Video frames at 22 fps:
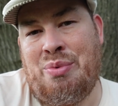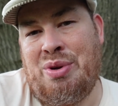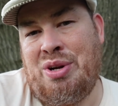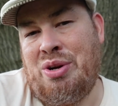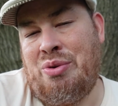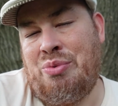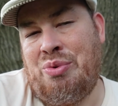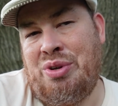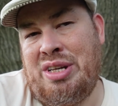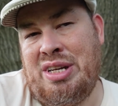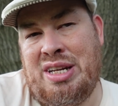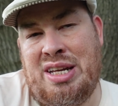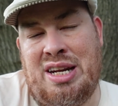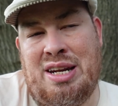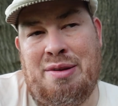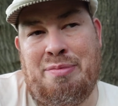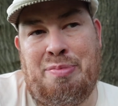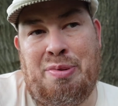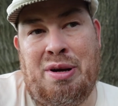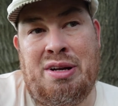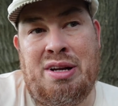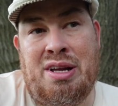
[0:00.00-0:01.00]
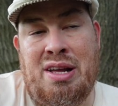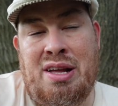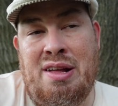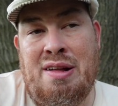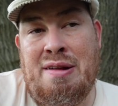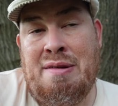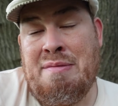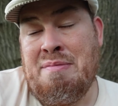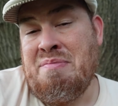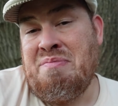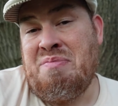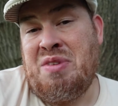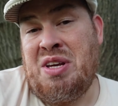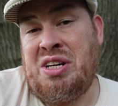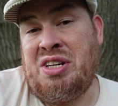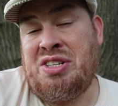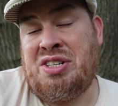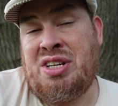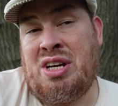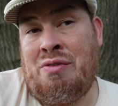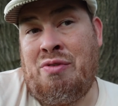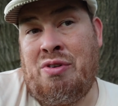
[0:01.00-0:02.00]
We don't really need it. But they
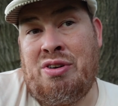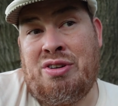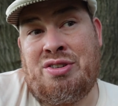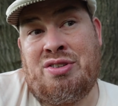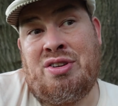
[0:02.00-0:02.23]
discover it.